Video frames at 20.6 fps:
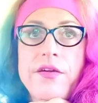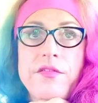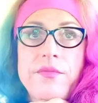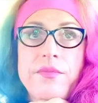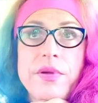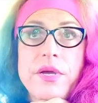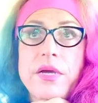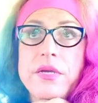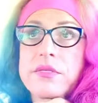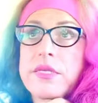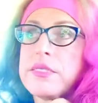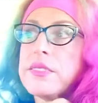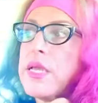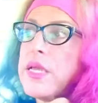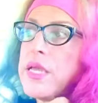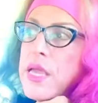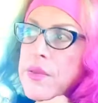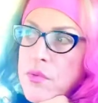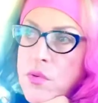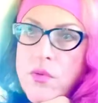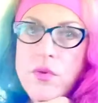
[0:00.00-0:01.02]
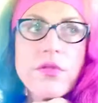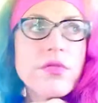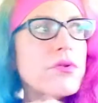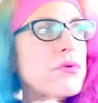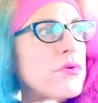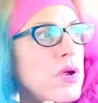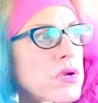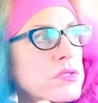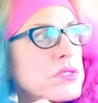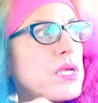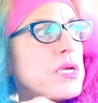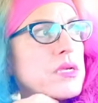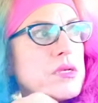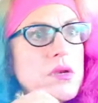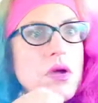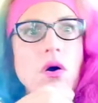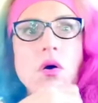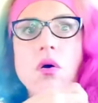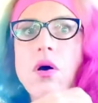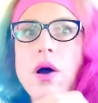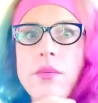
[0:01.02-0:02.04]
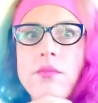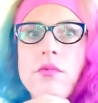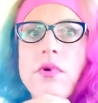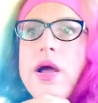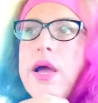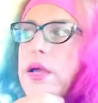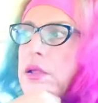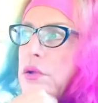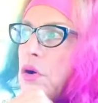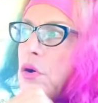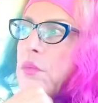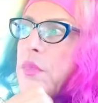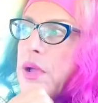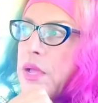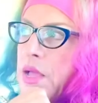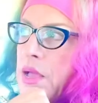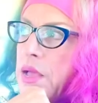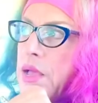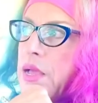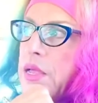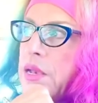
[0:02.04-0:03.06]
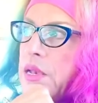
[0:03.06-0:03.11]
because as I kept going through, I was like, no, I'm right. Oh my God.